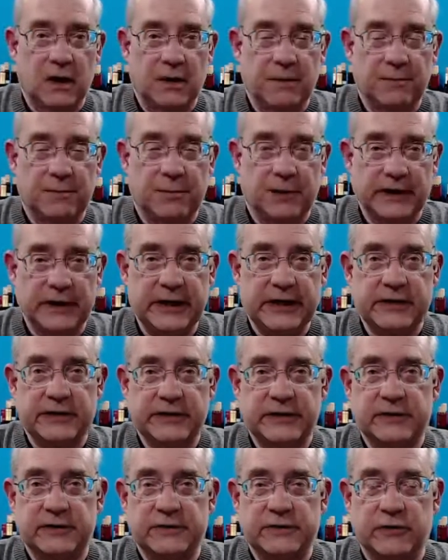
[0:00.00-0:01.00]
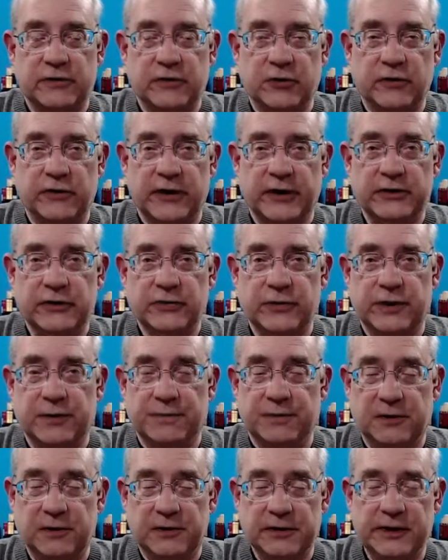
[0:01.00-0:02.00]
Please, during the next week,
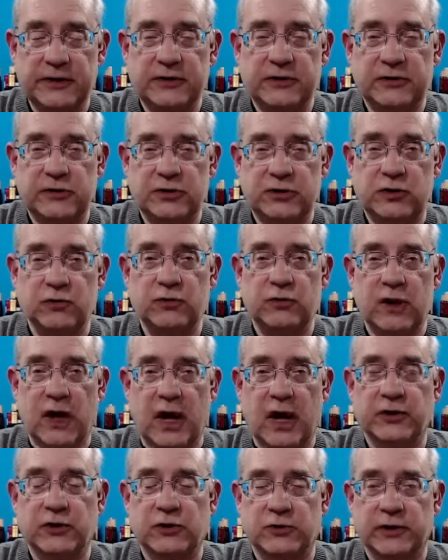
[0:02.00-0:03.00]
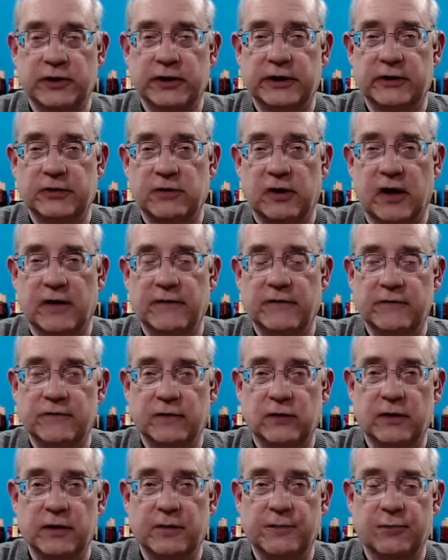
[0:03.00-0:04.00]
please do not drink and drive. It's
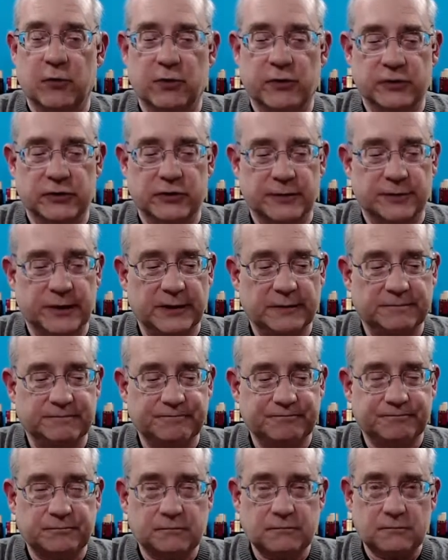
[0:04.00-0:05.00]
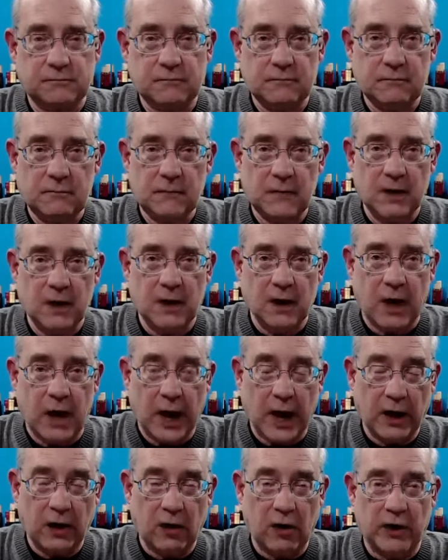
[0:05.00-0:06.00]
very important to me.
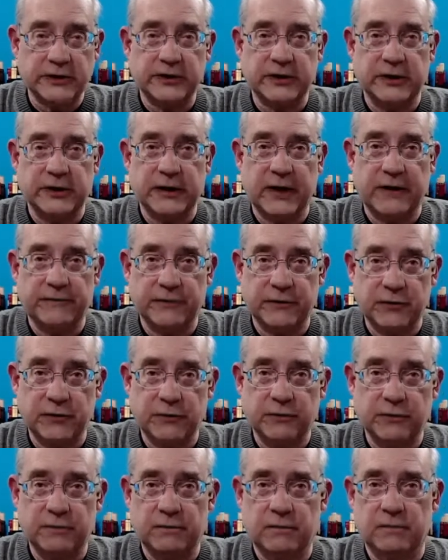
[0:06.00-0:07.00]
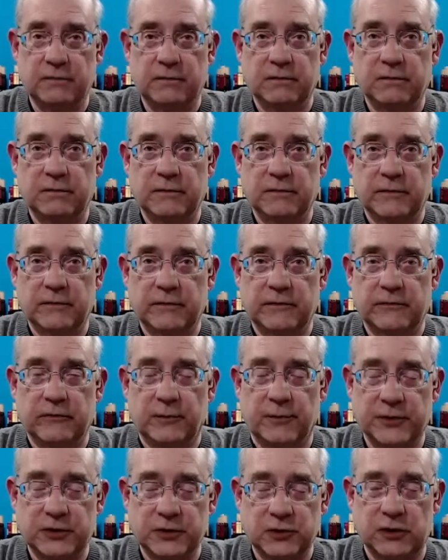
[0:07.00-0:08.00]
I lost a nephew from
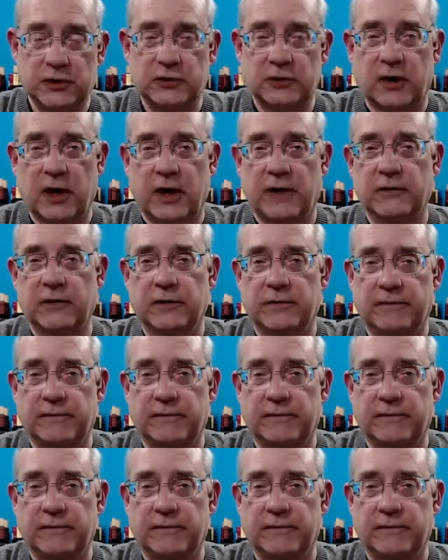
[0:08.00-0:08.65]
a drunk driver.